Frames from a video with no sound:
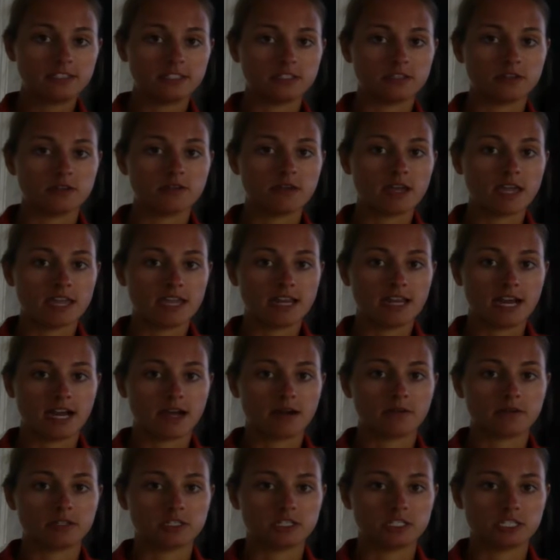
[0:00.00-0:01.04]
to
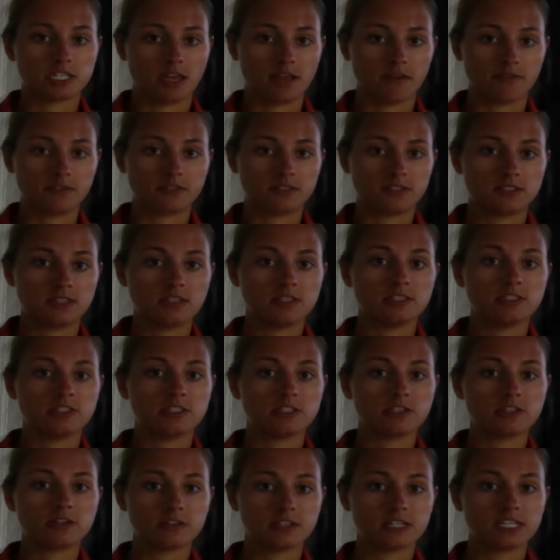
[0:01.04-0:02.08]
8-hour shifts
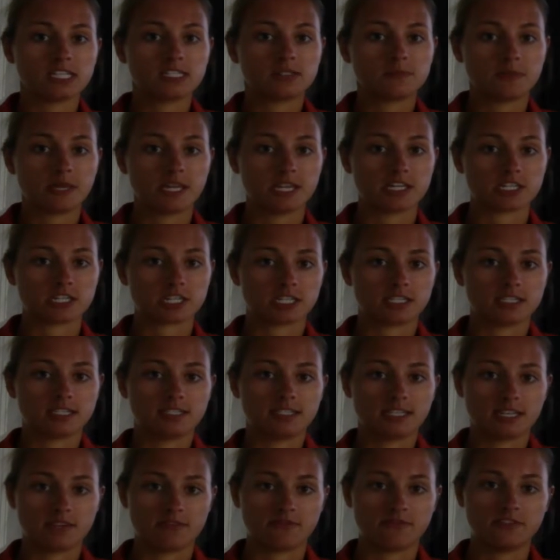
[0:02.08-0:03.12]
decrease patient
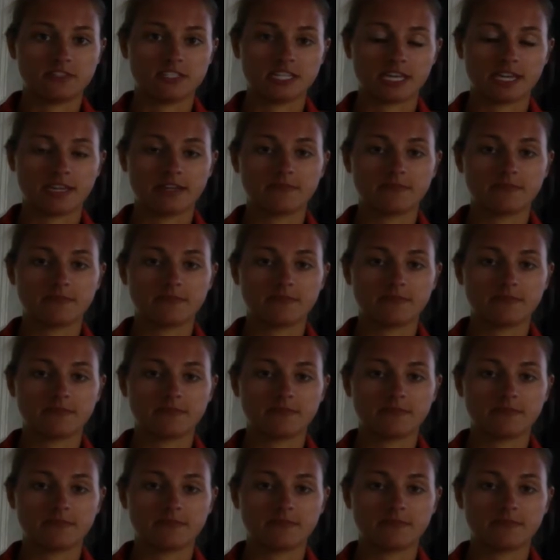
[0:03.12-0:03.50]
safety?